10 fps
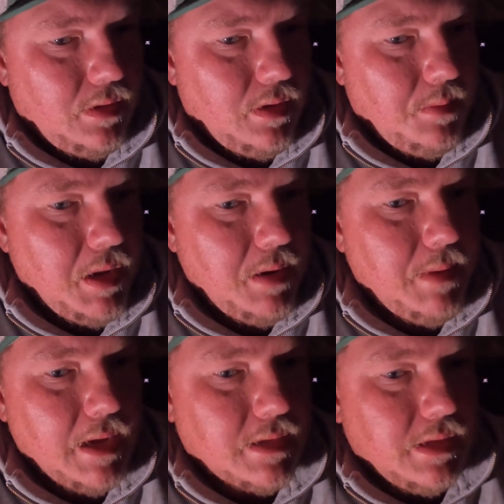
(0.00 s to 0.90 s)
I'm headed
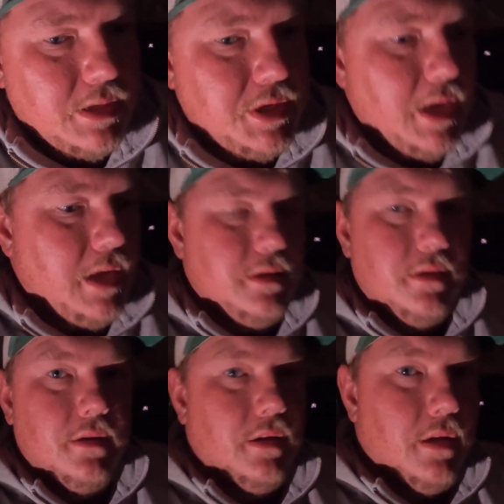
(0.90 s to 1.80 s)
back to the shed.
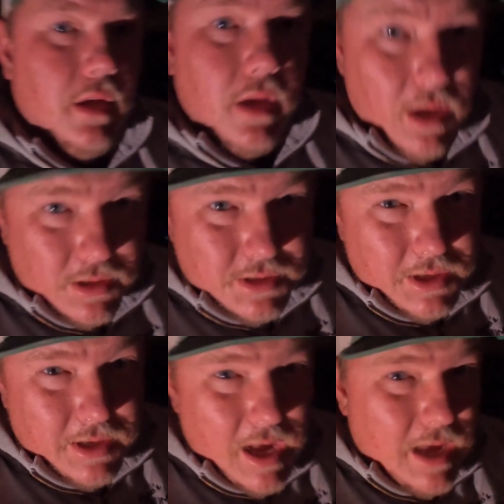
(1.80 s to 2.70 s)
I'll
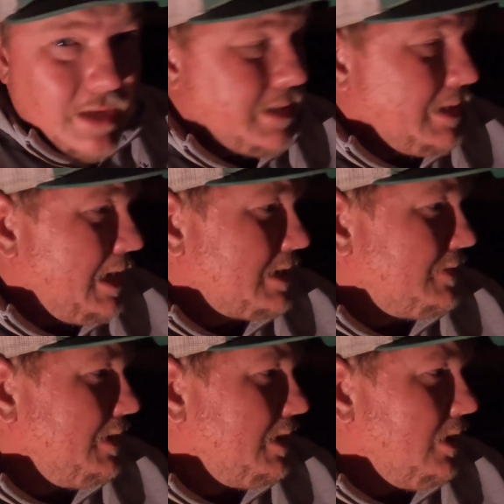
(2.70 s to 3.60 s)
see you guys in the next
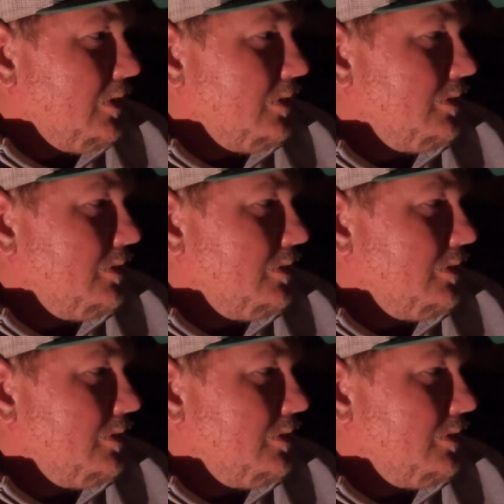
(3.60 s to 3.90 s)
video